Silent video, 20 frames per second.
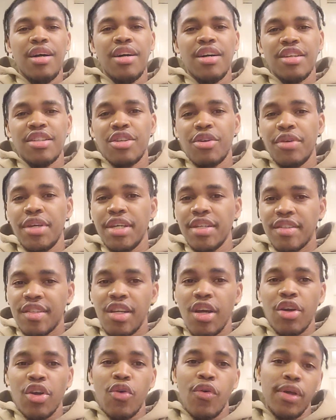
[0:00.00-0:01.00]
so he can
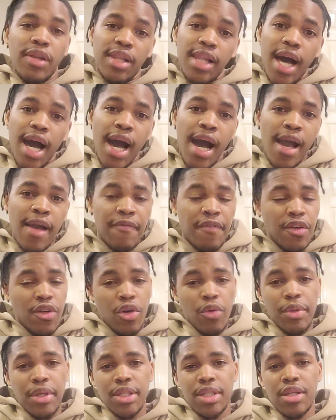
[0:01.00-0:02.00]
start going live. We
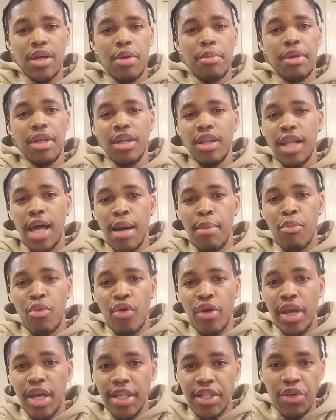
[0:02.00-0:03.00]
can start being a lot
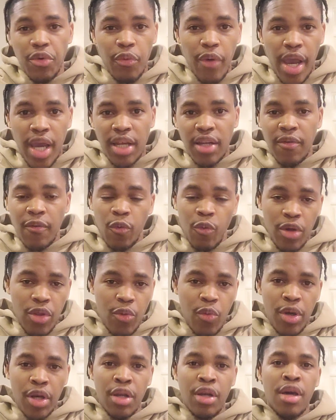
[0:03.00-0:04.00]
more interactive with
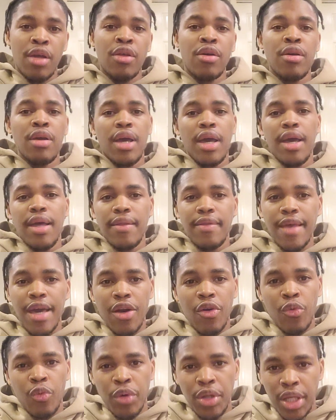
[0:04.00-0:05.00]
one another.
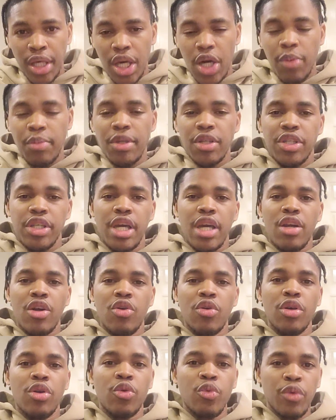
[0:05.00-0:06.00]
That'll really help the channel.
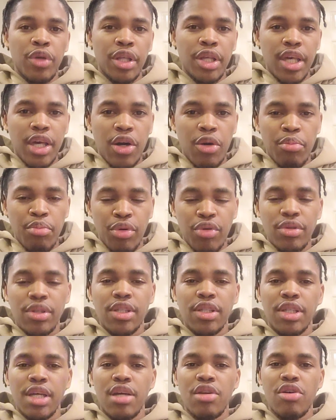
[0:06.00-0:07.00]
It'll really help boost the
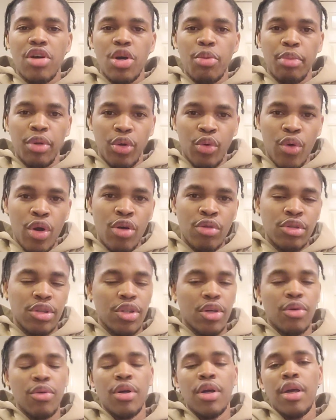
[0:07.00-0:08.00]
channel, help it grow.
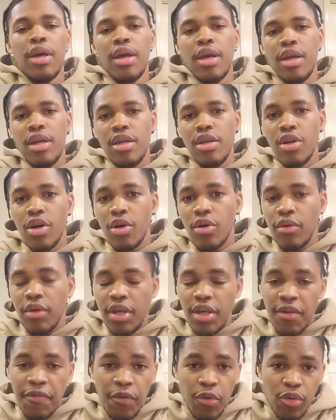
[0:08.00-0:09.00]
So,
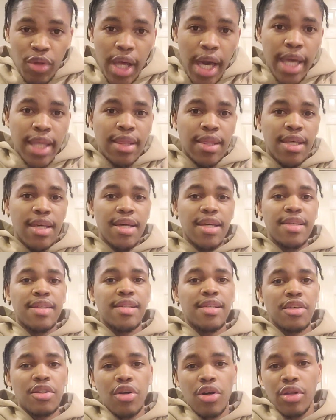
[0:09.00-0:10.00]
if you like this,
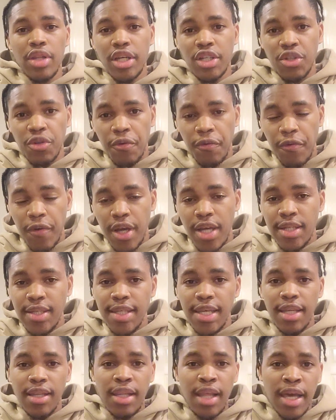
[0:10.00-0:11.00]
let your friends
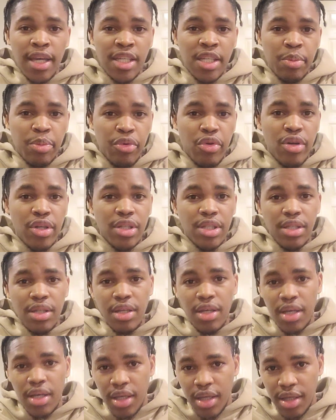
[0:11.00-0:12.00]
that like sports,
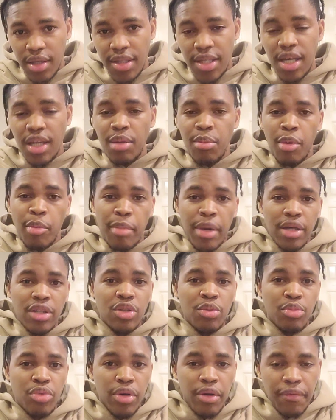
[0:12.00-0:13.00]
tell them about your
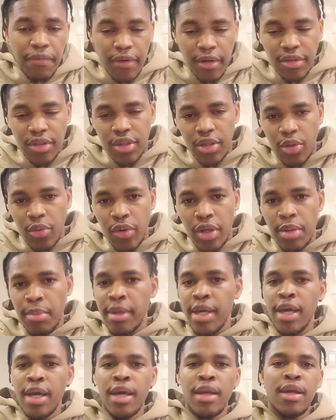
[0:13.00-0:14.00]
boy First Degree,
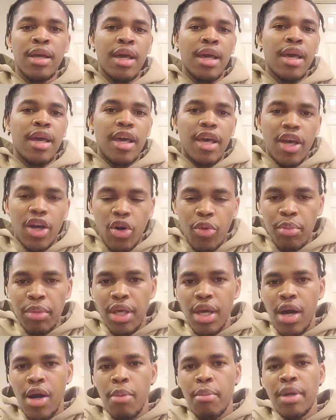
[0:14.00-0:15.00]
man. Help me
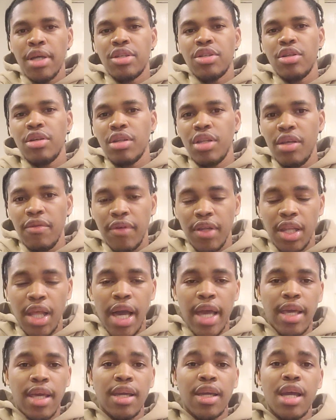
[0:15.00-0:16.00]
out. Make sure you leave a
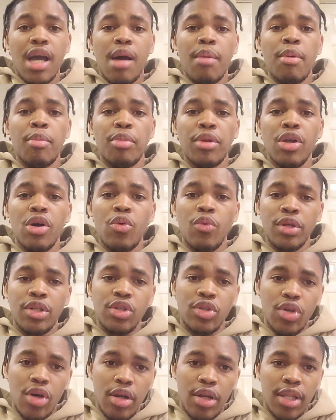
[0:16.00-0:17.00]
like and comment below what you
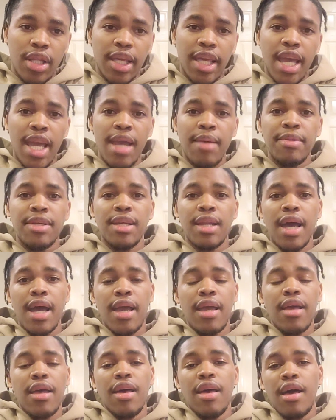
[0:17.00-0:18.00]
thought of the game
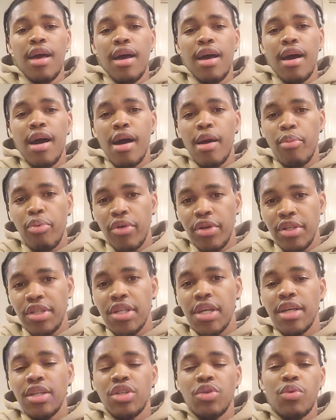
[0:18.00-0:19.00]
tonight. I
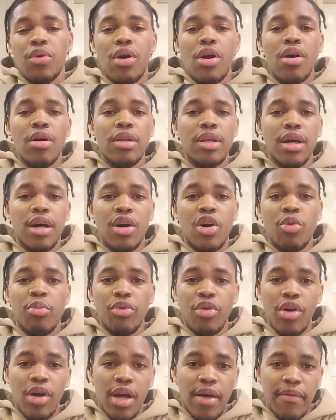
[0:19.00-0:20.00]
appreciate you all, and I hope
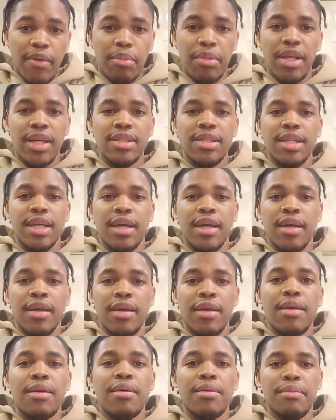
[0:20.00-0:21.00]
you all have a blessed day.
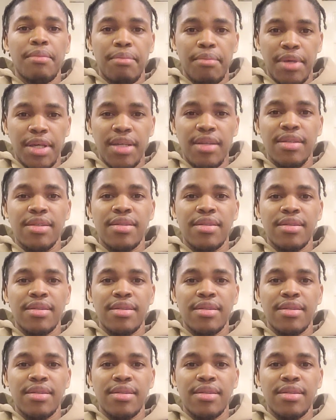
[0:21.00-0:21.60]
Peace.